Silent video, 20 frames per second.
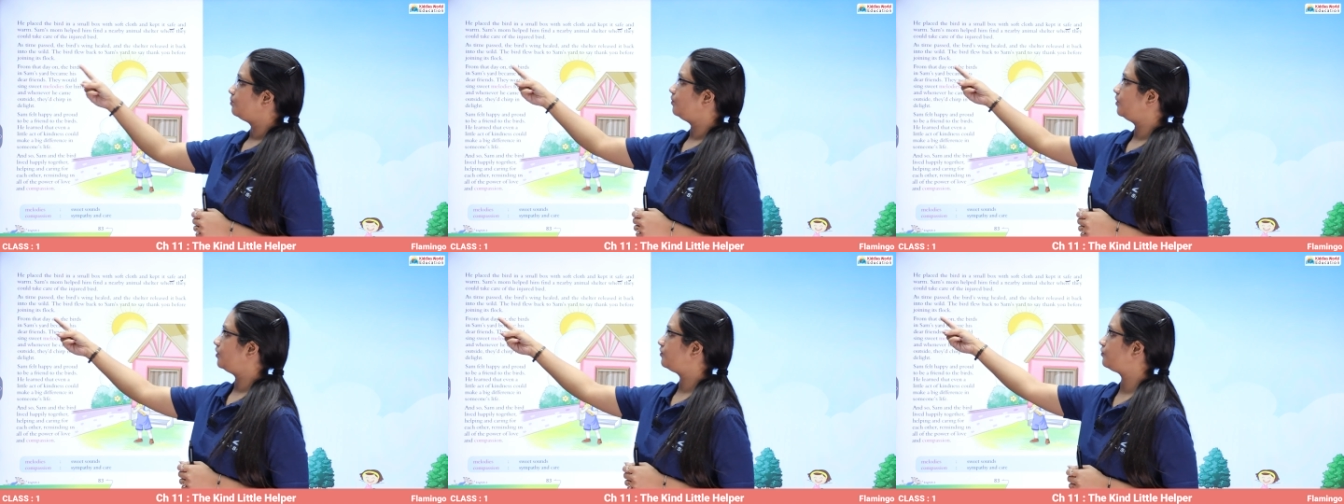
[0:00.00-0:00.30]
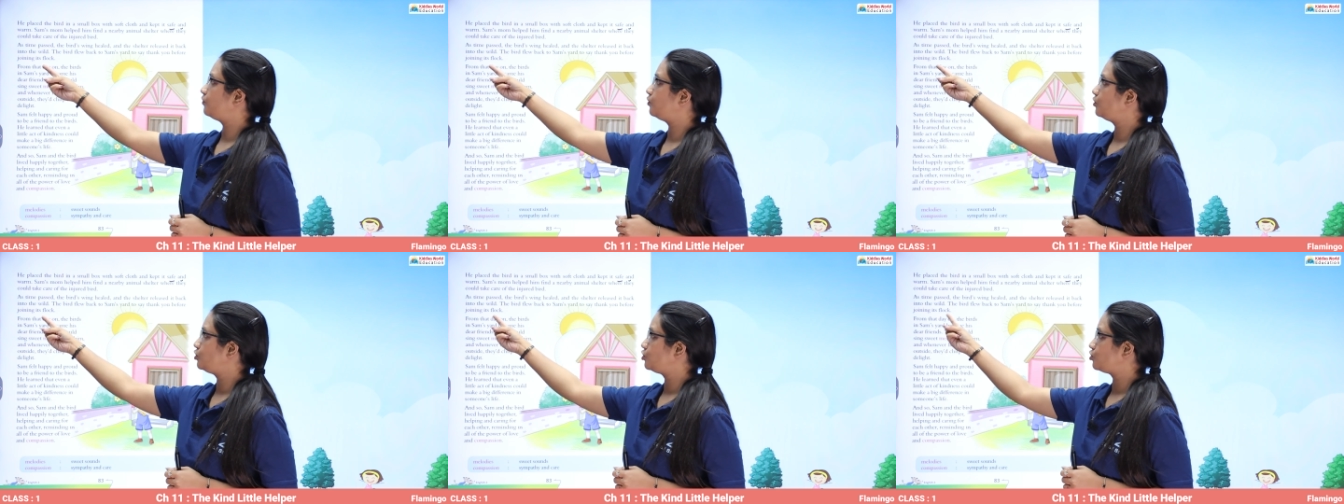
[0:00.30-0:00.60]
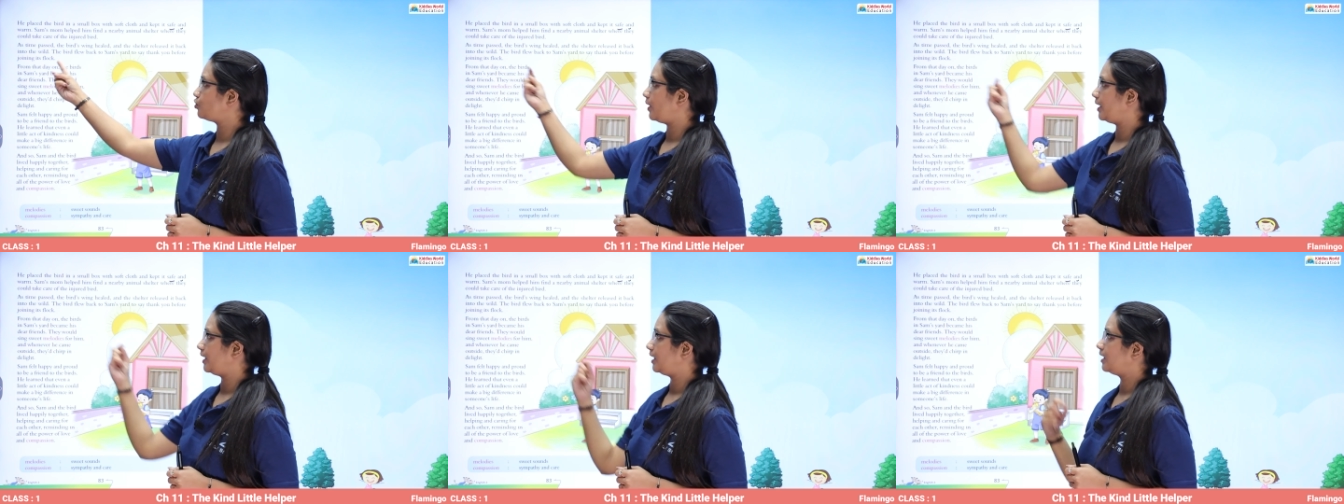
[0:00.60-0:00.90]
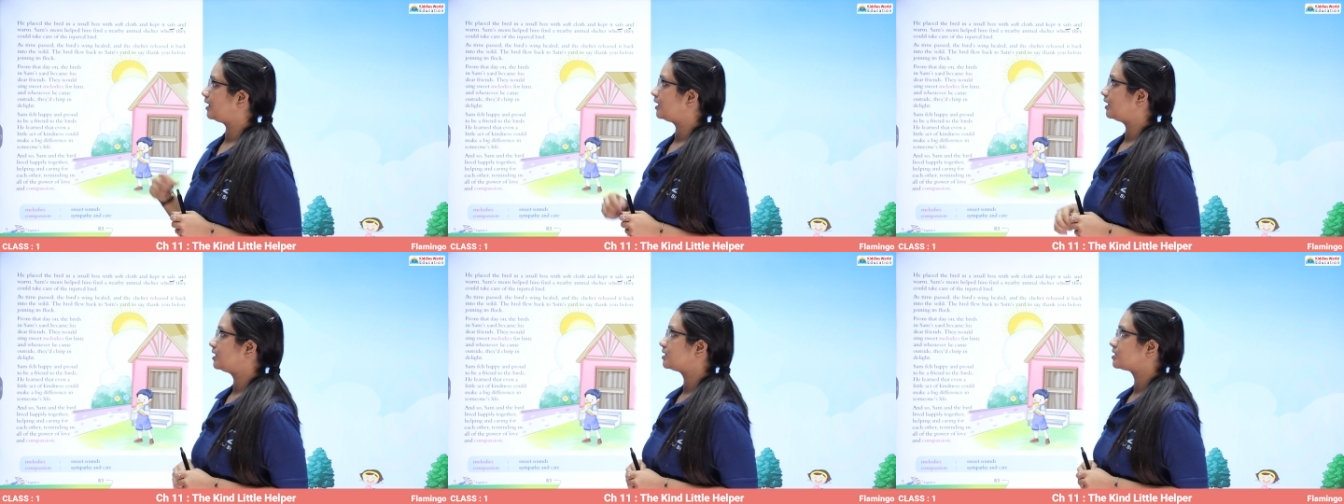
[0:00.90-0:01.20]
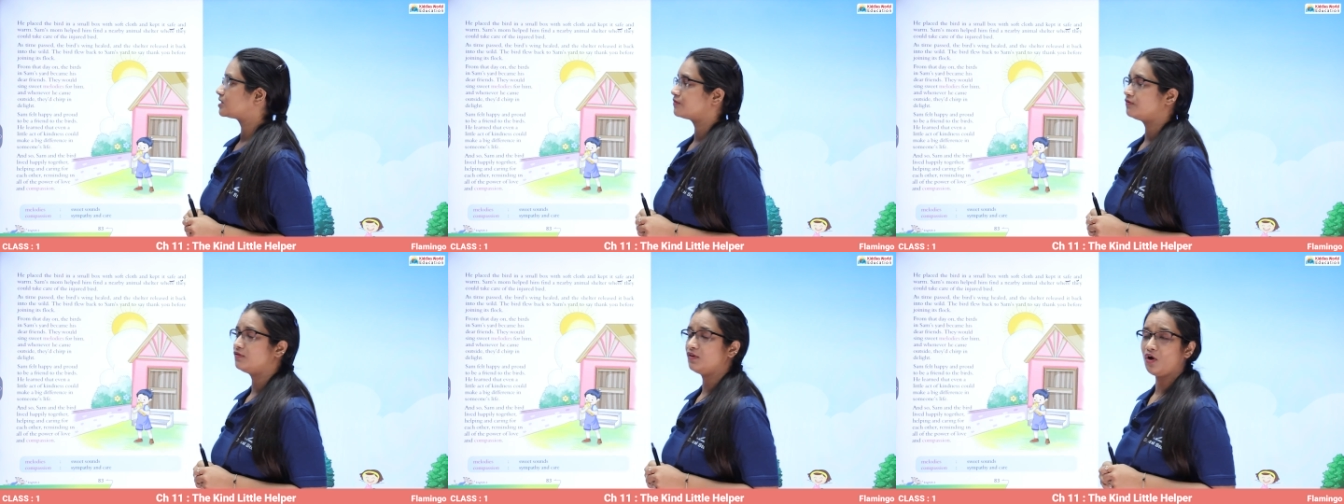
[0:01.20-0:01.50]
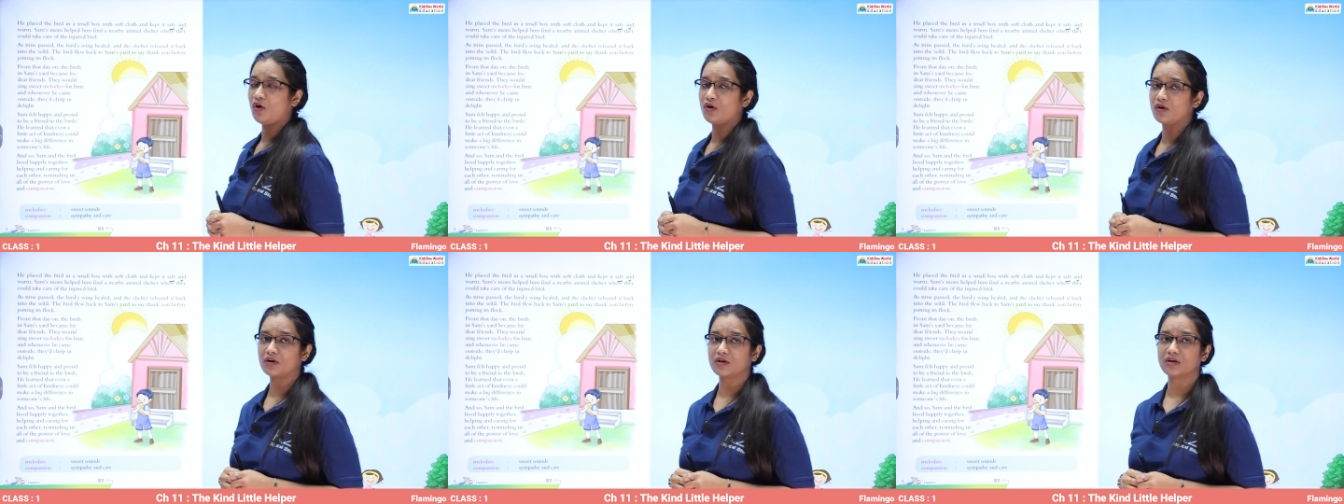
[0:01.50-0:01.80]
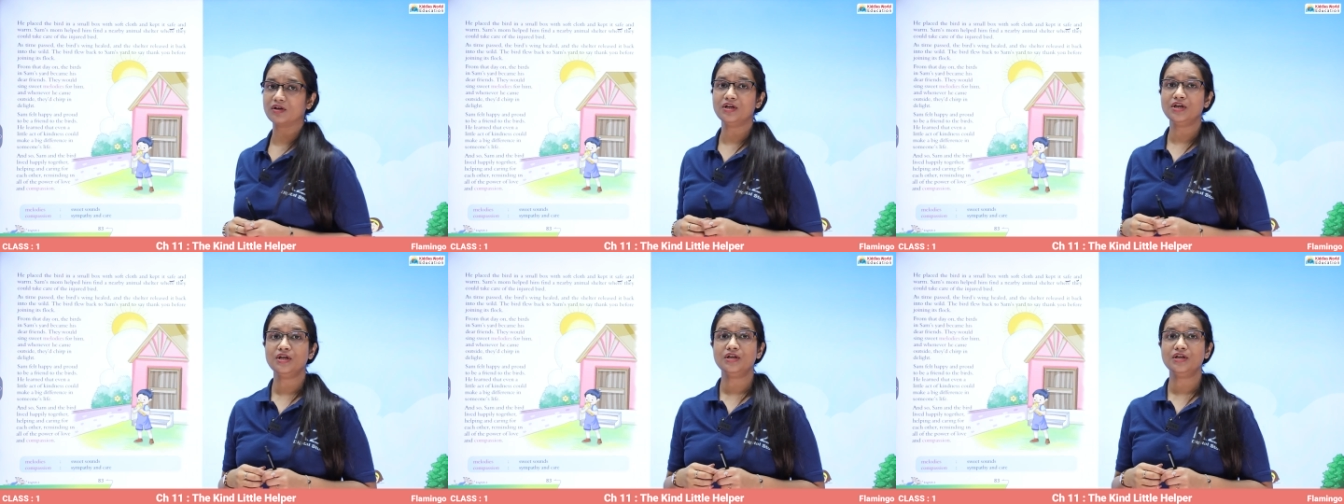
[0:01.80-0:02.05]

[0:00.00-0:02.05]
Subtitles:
before joining its flock.